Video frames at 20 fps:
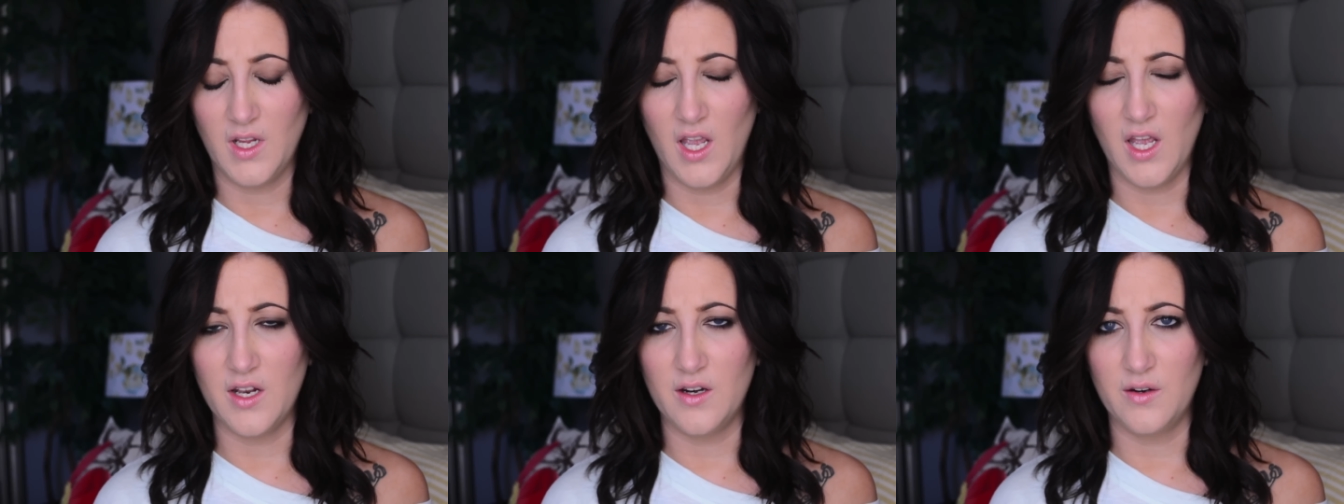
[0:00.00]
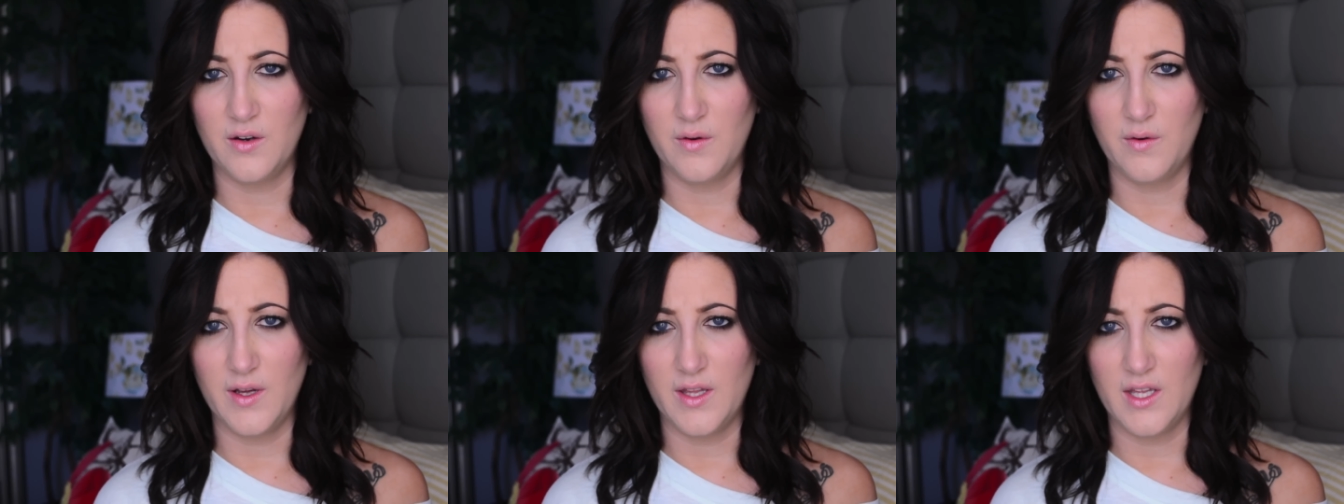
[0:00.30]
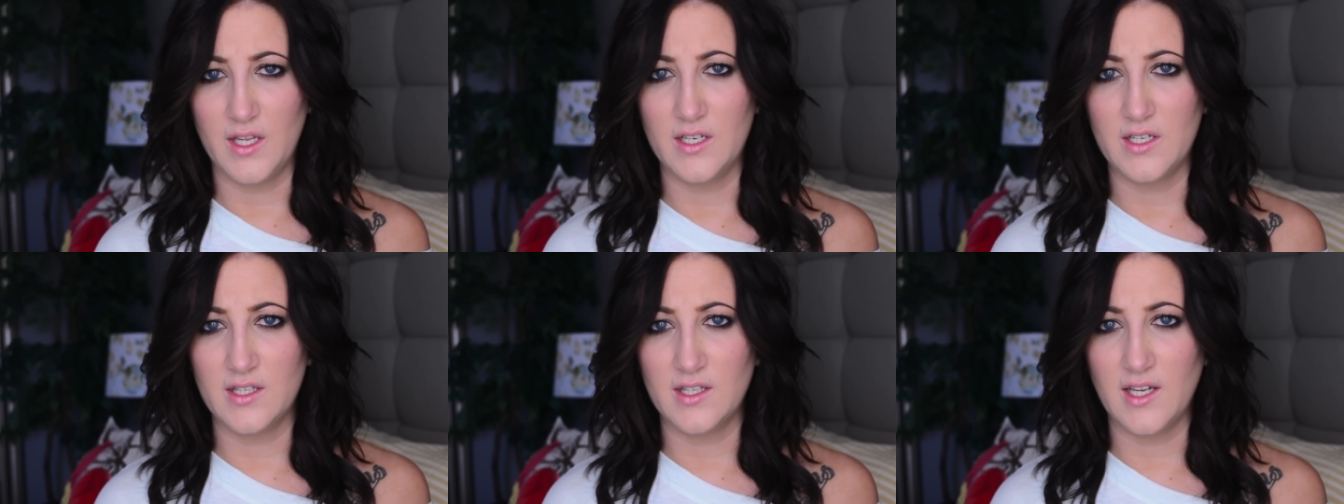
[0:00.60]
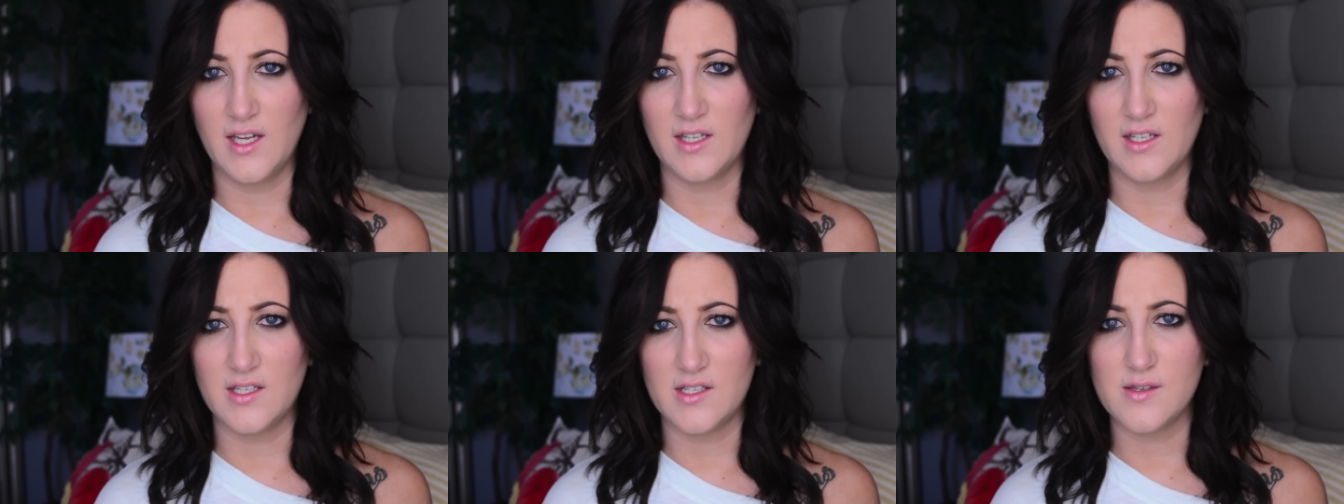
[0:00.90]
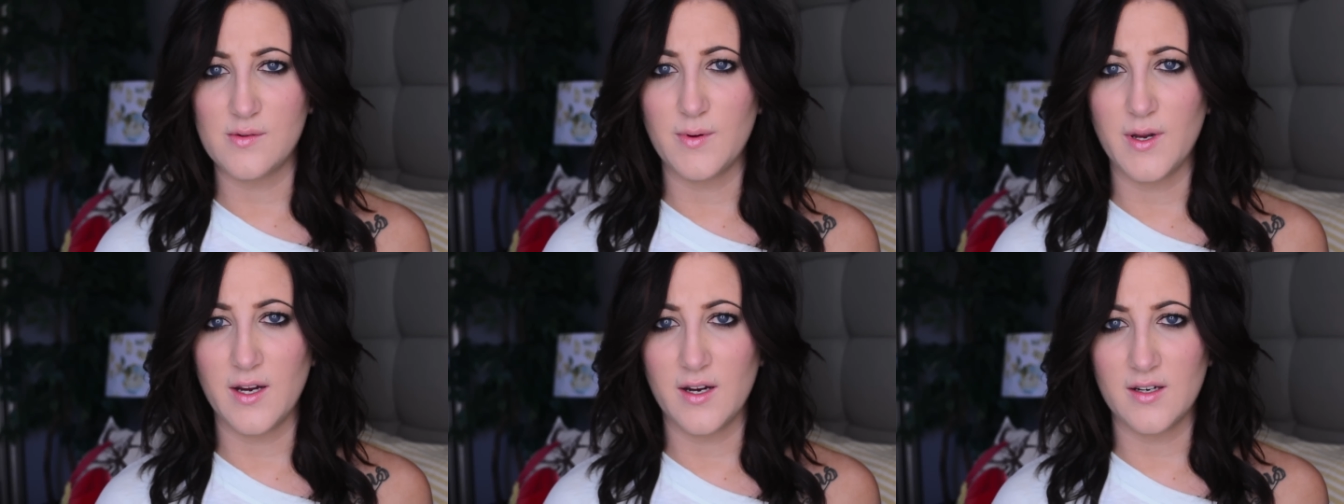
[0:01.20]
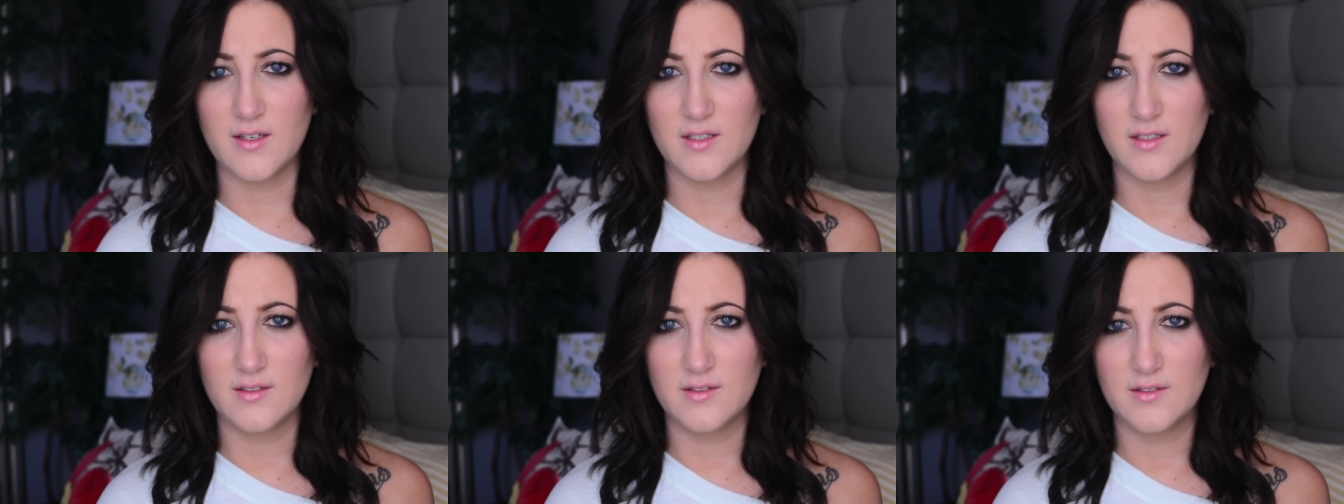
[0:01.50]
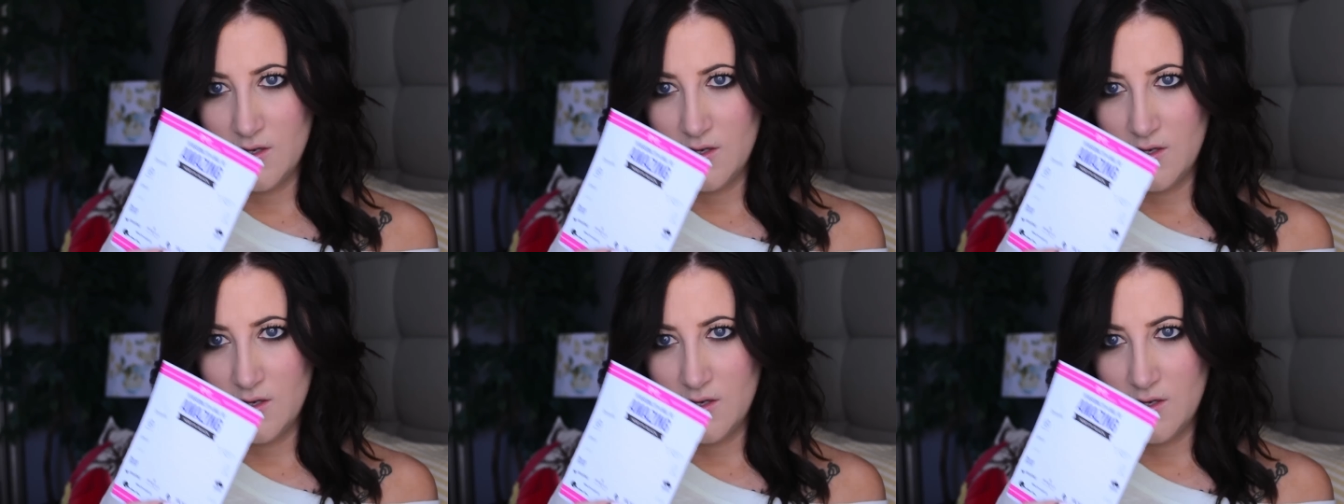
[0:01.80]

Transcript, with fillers: I don't know why they did that. That's weird.